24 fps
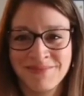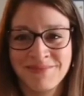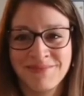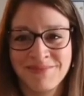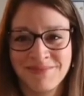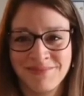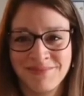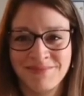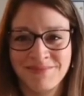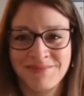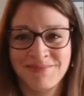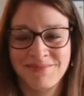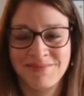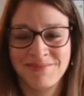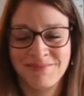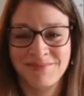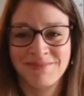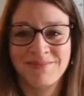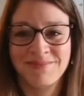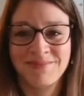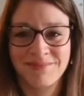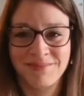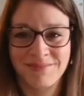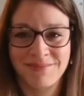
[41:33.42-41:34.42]

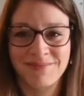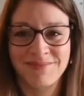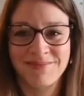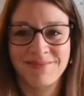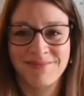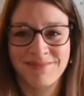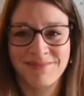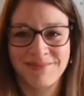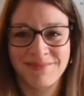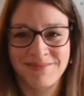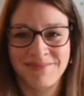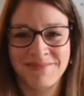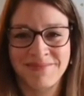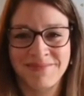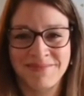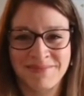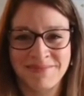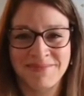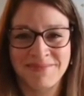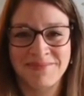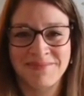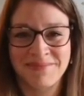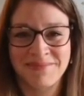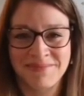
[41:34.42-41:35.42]

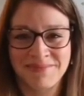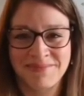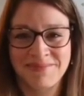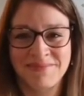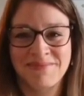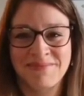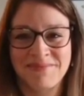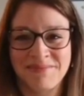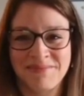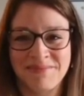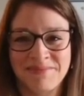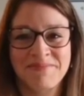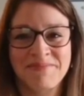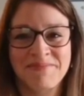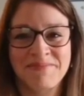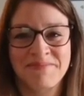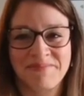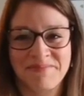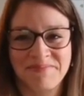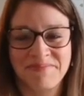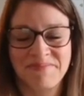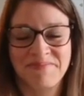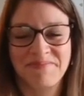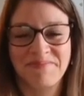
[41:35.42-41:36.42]

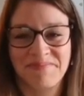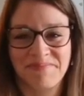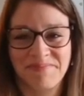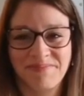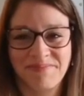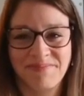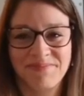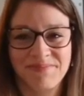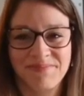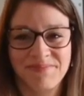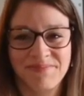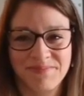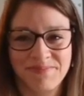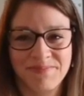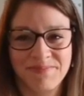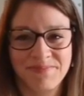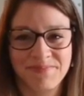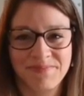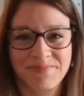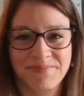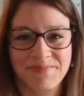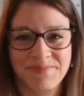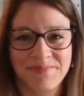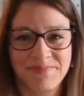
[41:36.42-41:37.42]

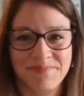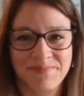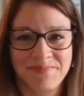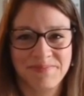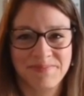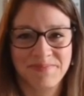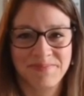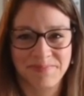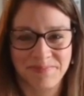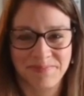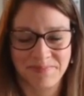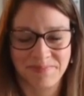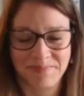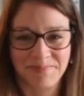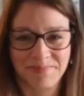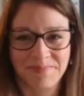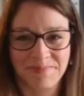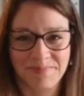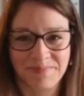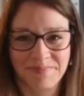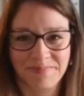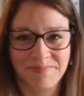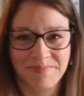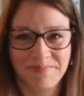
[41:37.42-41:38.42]

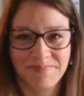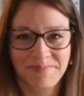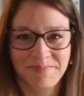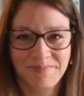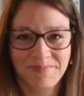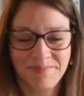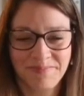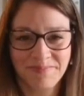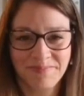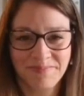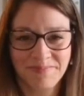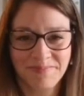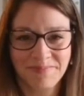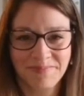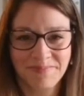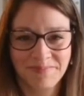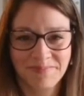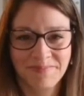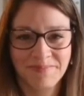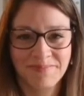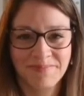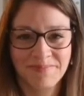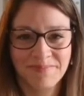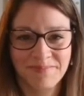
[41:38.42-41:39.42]

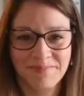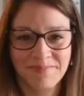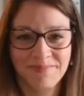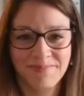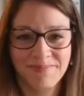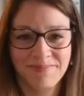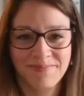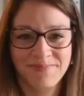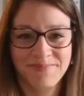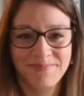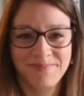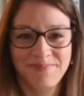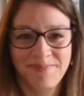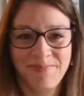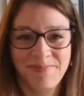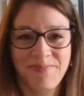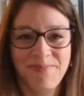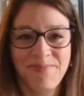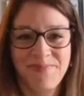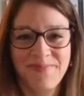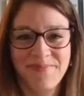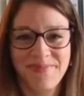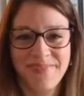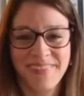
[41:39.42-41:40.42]

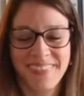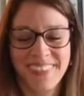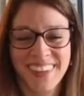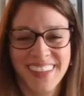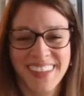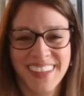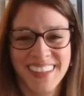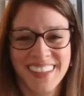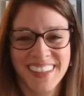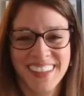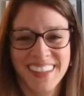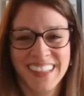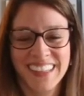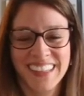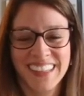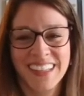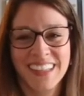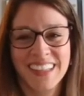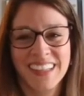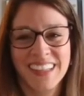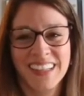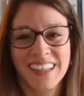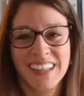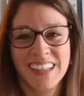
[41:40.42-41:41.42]
(silent)